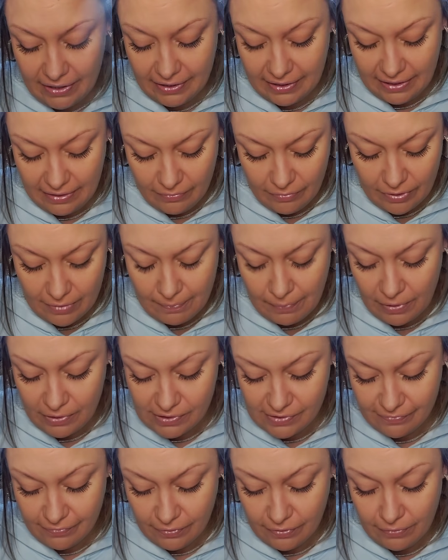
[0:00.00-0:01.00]
arrogant or
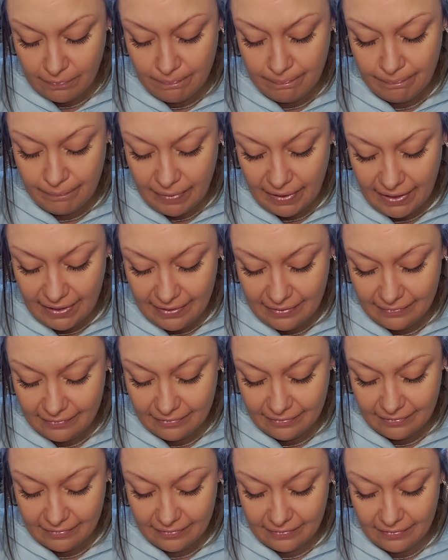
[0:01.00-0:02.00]
boastful, but
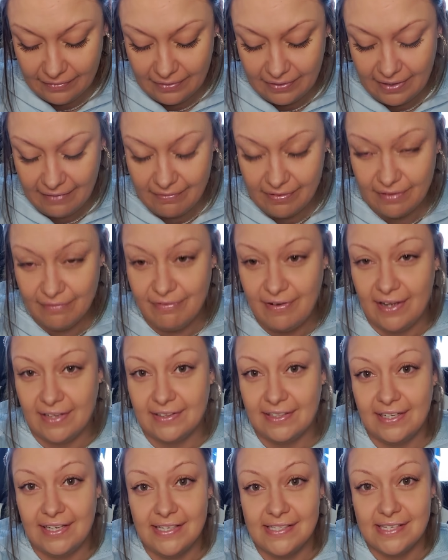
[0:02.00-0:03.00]
given the
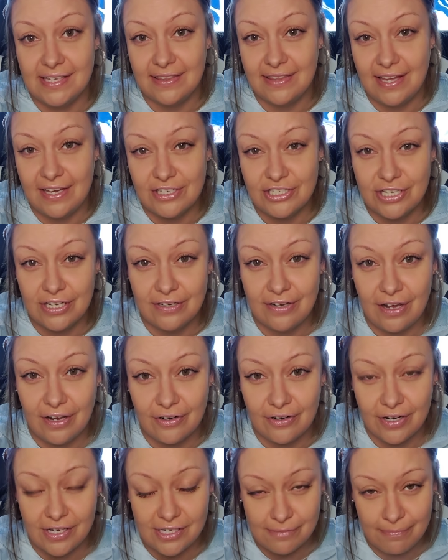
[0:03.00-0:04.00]
fact that I said thou shalt
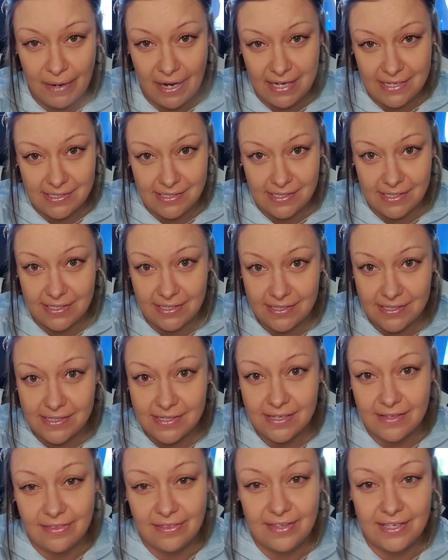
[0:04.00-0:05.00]
not cross
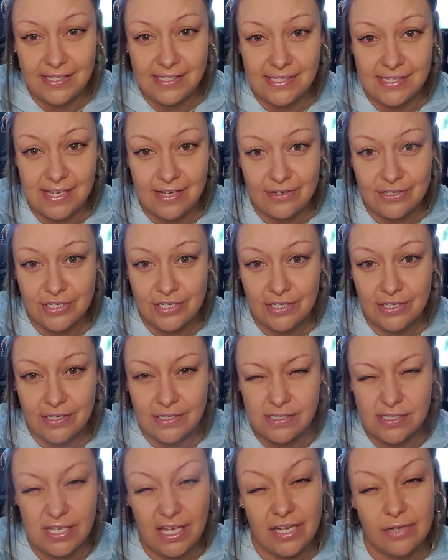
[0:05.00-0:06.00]
Pisces, this is how she
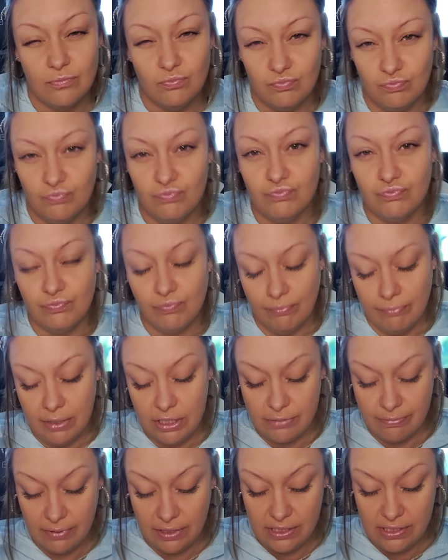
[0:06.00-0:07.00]
looks. Like,
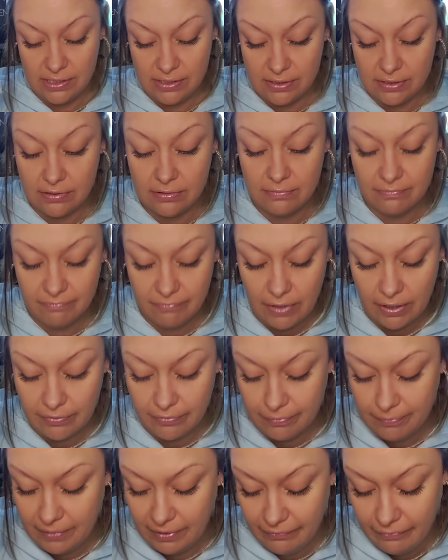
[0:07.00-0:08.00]
bitch, please fuck
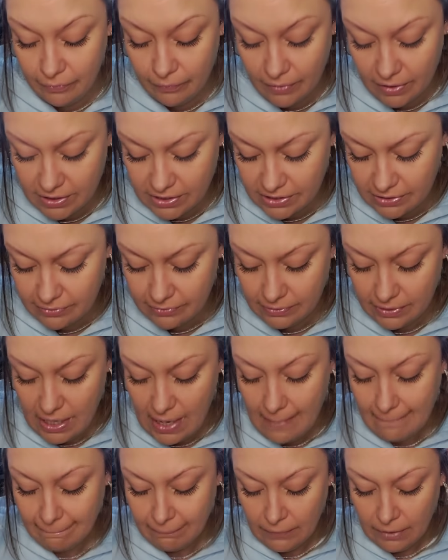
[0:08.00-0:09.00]
with me if you want to.
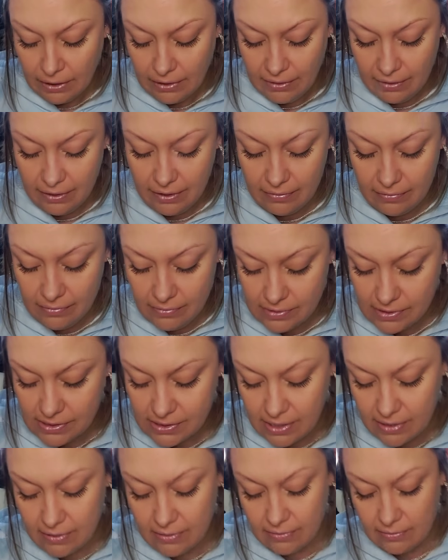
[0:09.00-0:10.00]
You know?
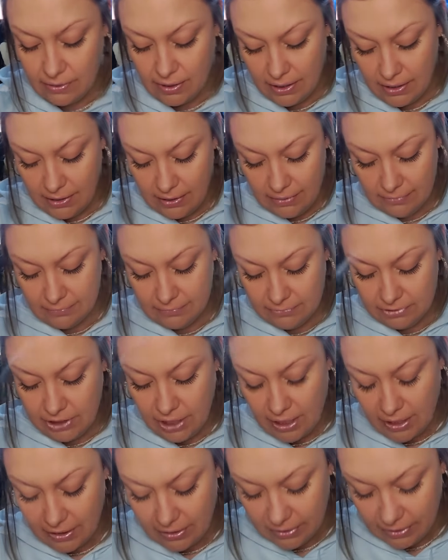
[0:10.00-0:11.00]
So, um,
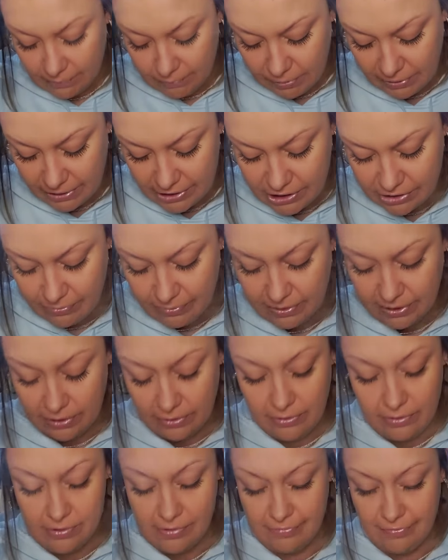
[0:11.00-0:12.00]
dog, pleasure with a
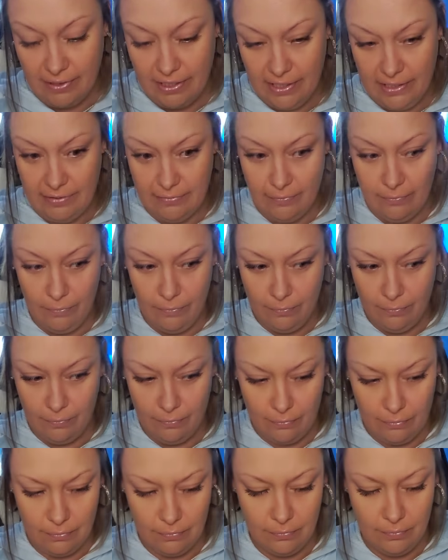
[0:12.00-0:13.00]
close friend.
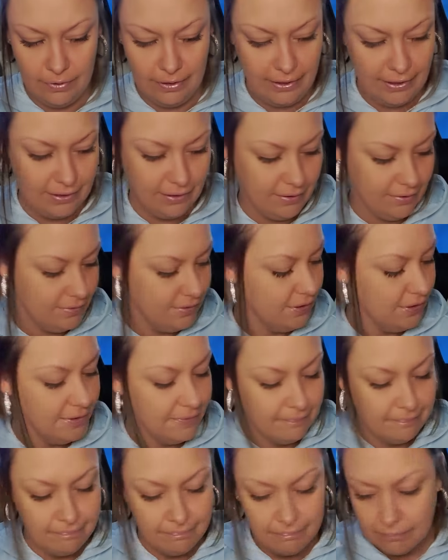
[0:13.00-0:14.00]
Ooh, okay.
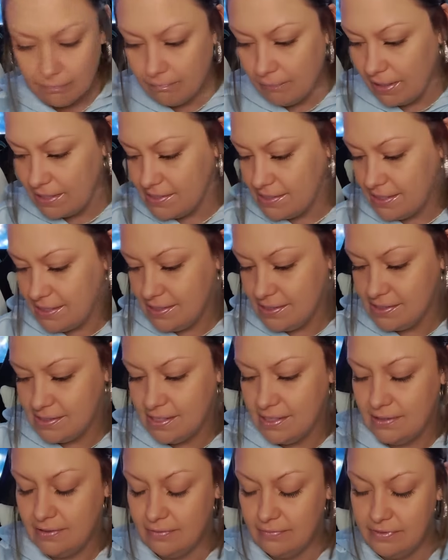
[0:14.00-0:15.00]

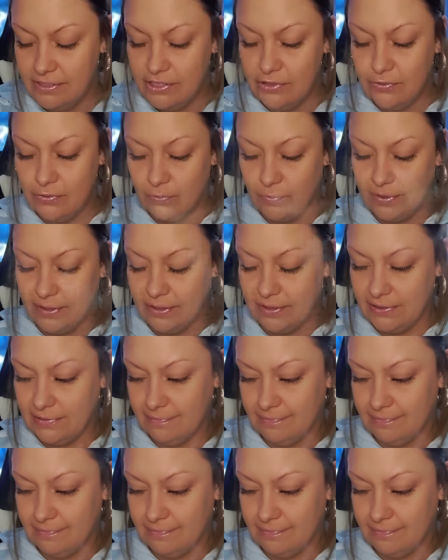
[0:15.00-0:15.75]
Pisces, what you doing?